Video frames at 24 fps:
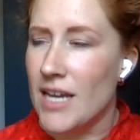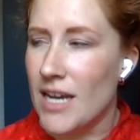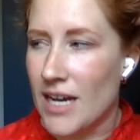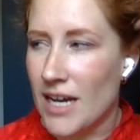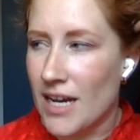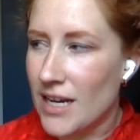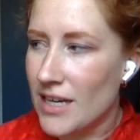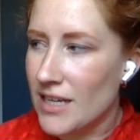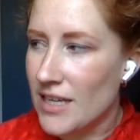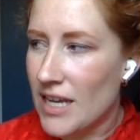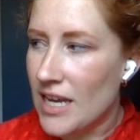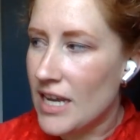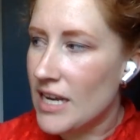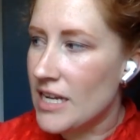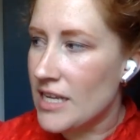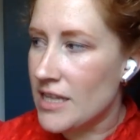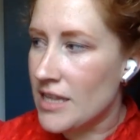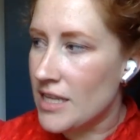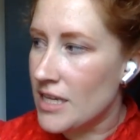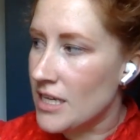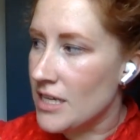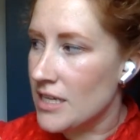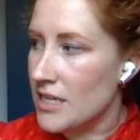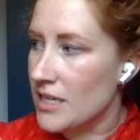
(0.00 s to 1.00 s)
Yeah. And
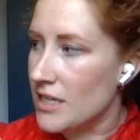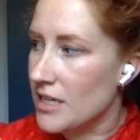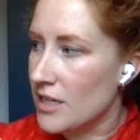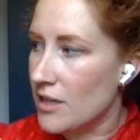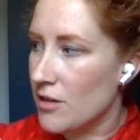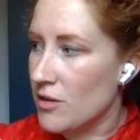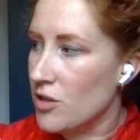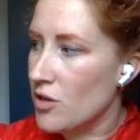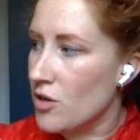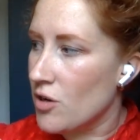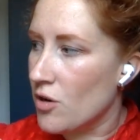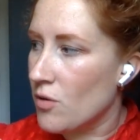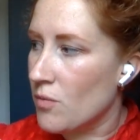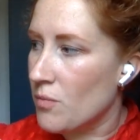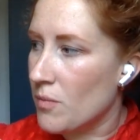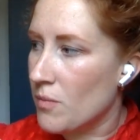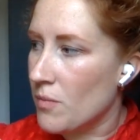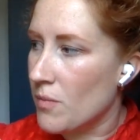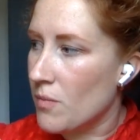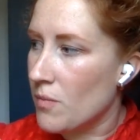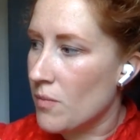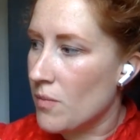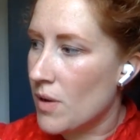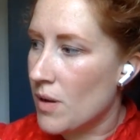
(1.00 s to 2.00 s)
I think,
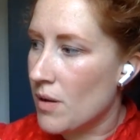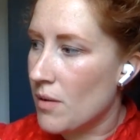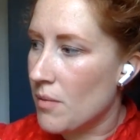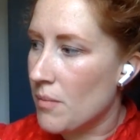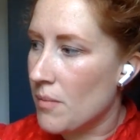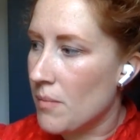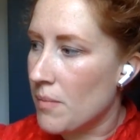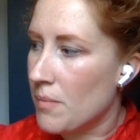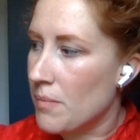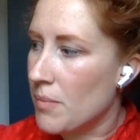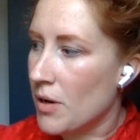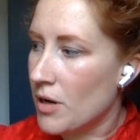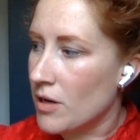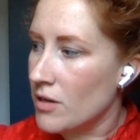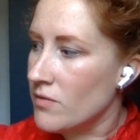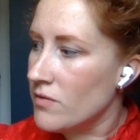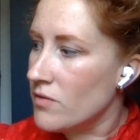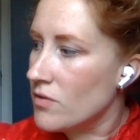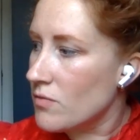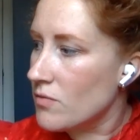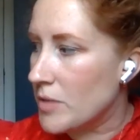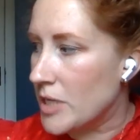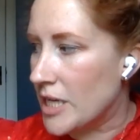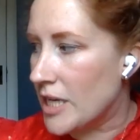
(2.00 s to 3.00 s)

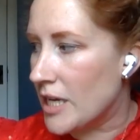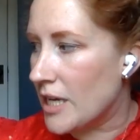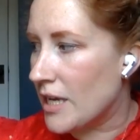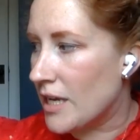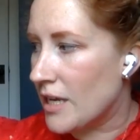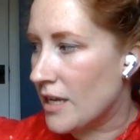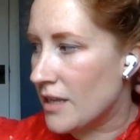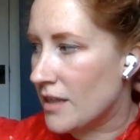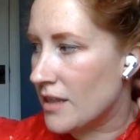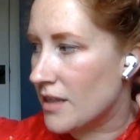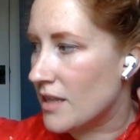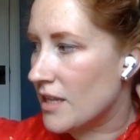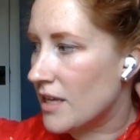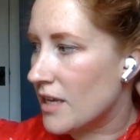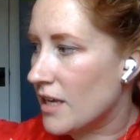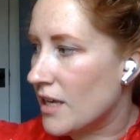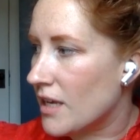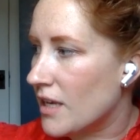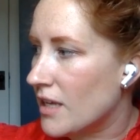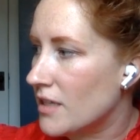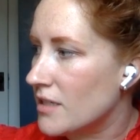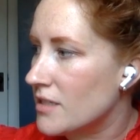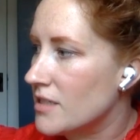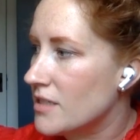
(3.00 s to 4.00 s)
part of the way
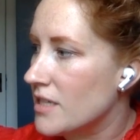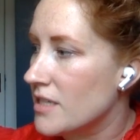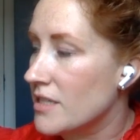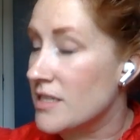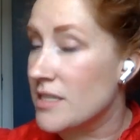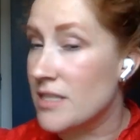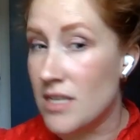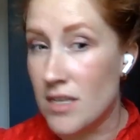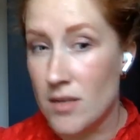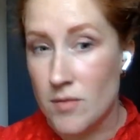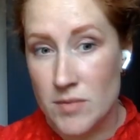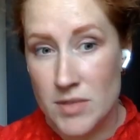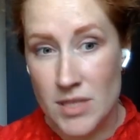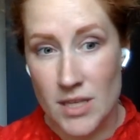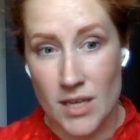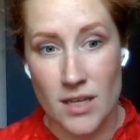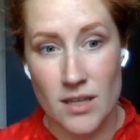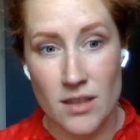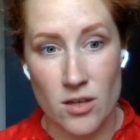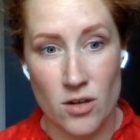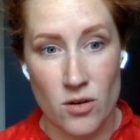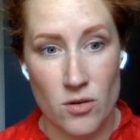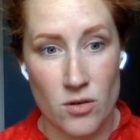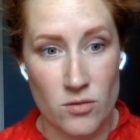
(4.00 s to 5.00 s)
that it seems
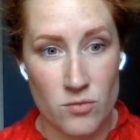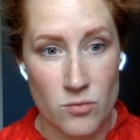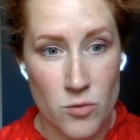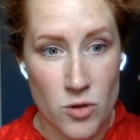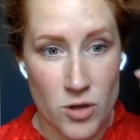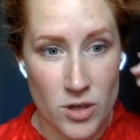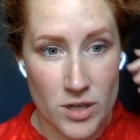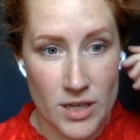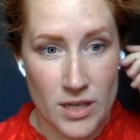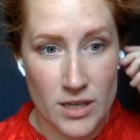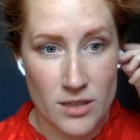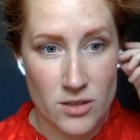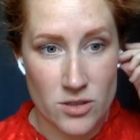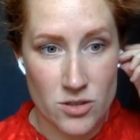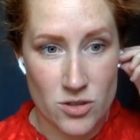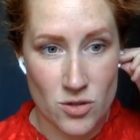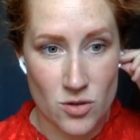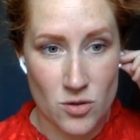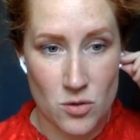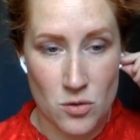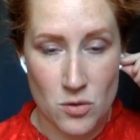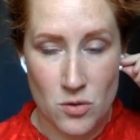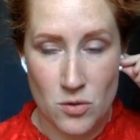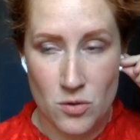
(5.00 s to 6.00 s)
like they're working
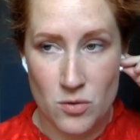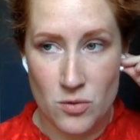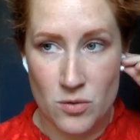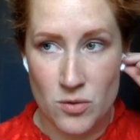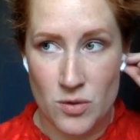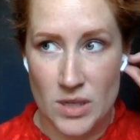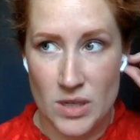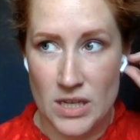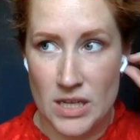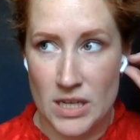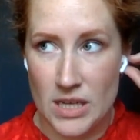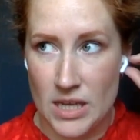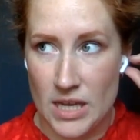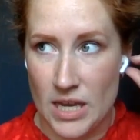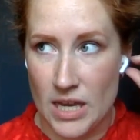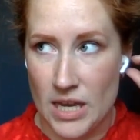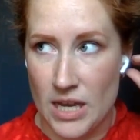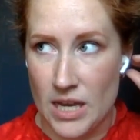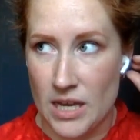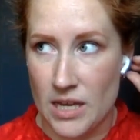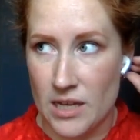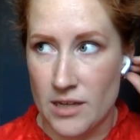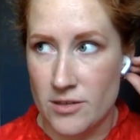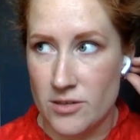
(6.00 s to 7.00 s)
to
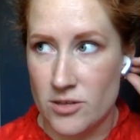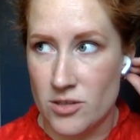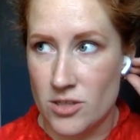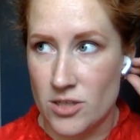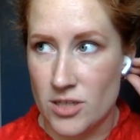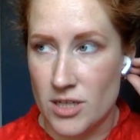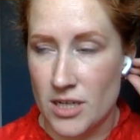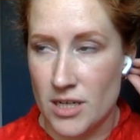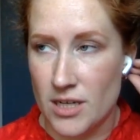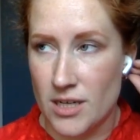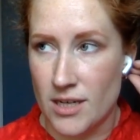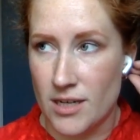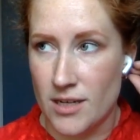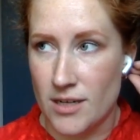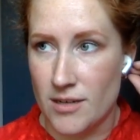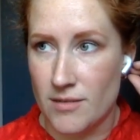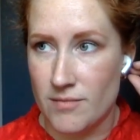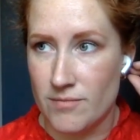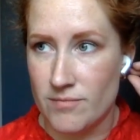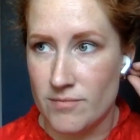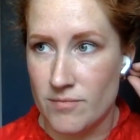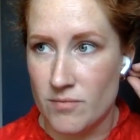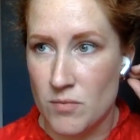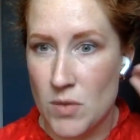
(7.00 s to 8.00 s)
engage
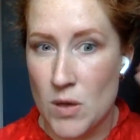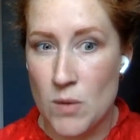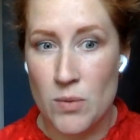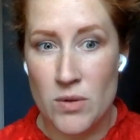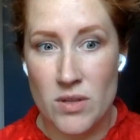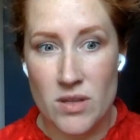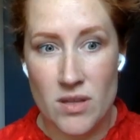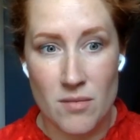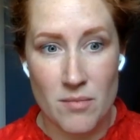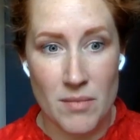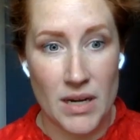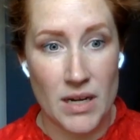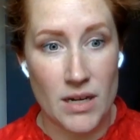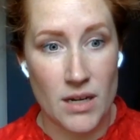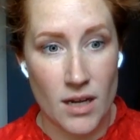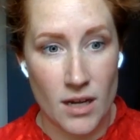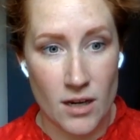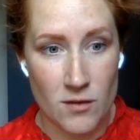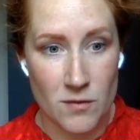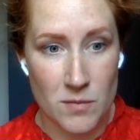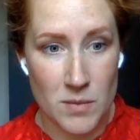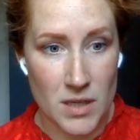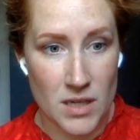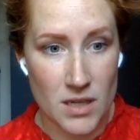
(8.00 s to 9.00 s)
people that might
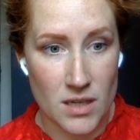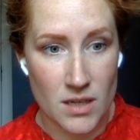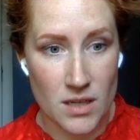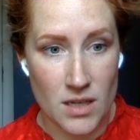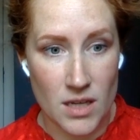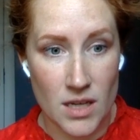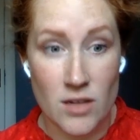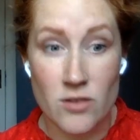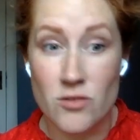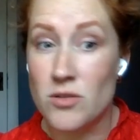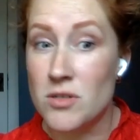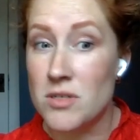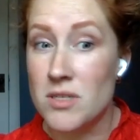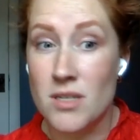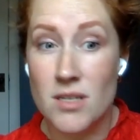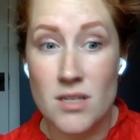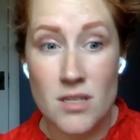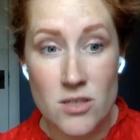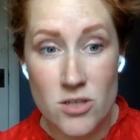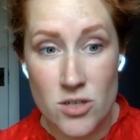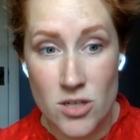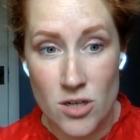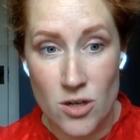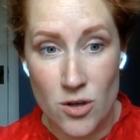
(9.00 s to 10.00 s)
not have been
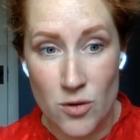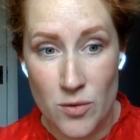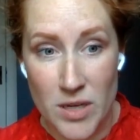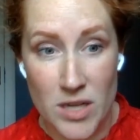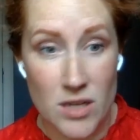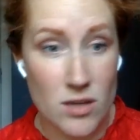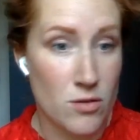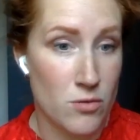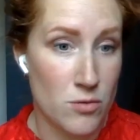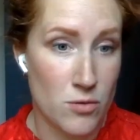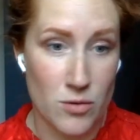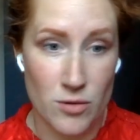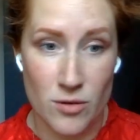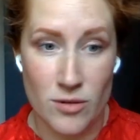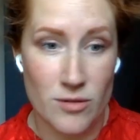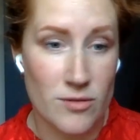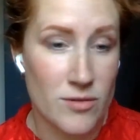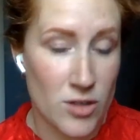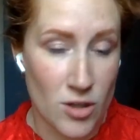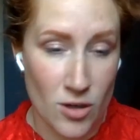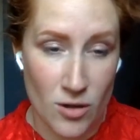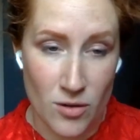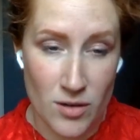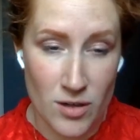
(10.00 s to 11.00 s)
interested in GeoInt
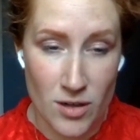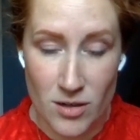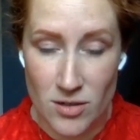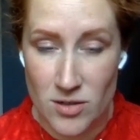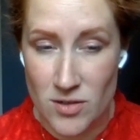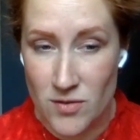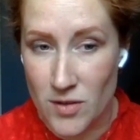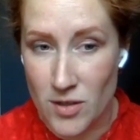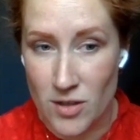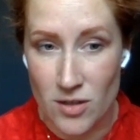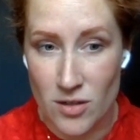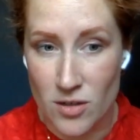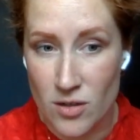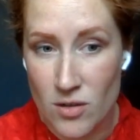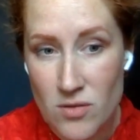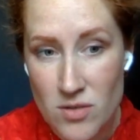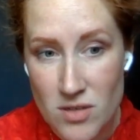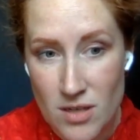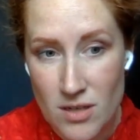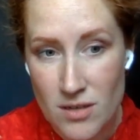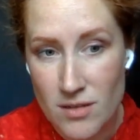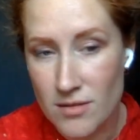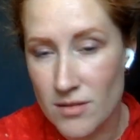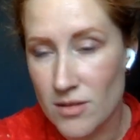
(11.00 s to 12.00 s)
or, in our sphere in
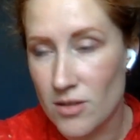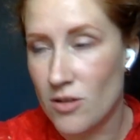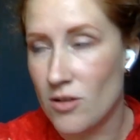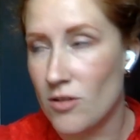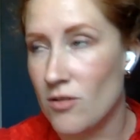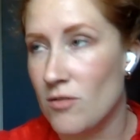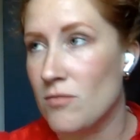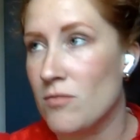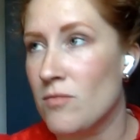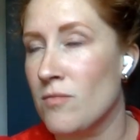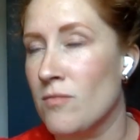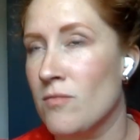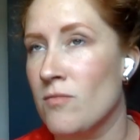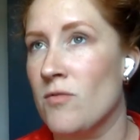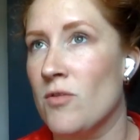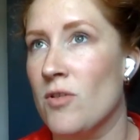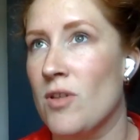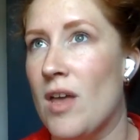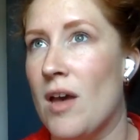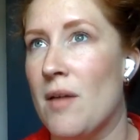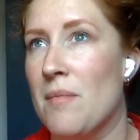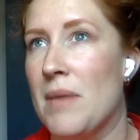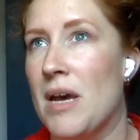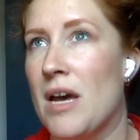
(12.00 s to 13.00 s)
OSINT,
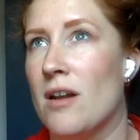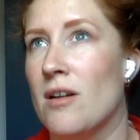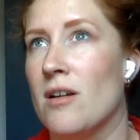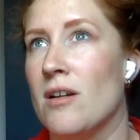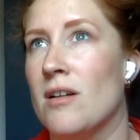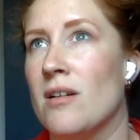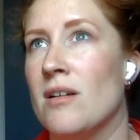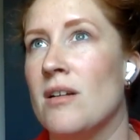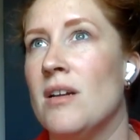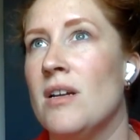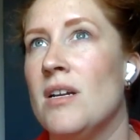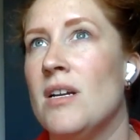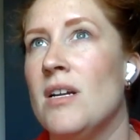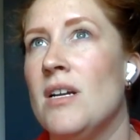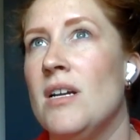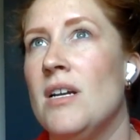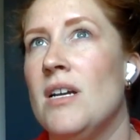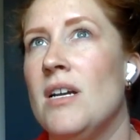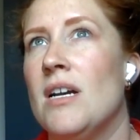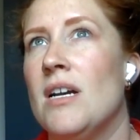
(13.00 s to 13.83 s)
for that matter,